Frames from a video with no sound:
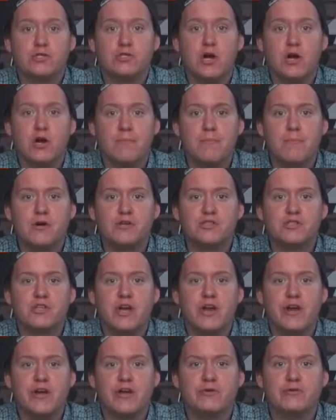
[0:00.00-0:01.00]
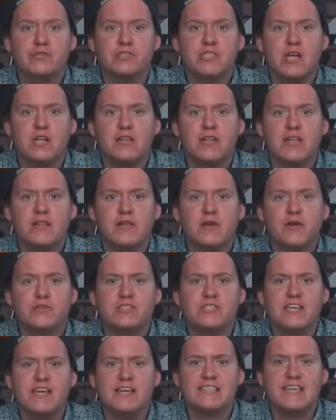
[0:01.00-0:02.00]
turned mercenary who suddenly
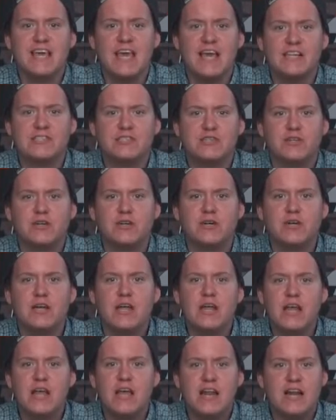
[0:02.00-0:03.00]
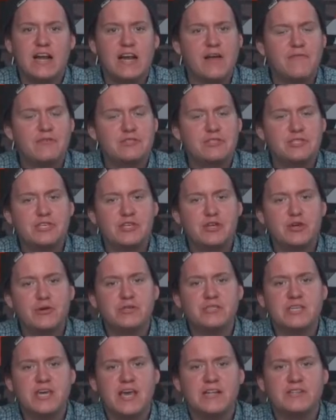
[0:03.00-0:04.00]
learns he has cancer. In an effort to cure
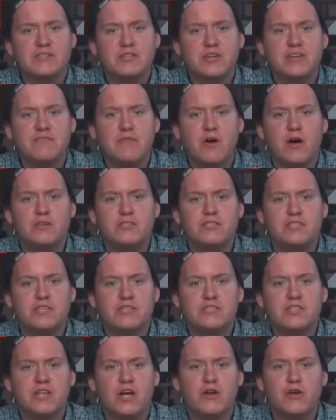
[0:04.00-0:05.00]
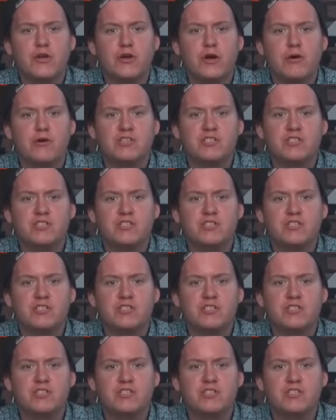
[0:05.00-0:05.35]
his cancer, he volunteers to undergo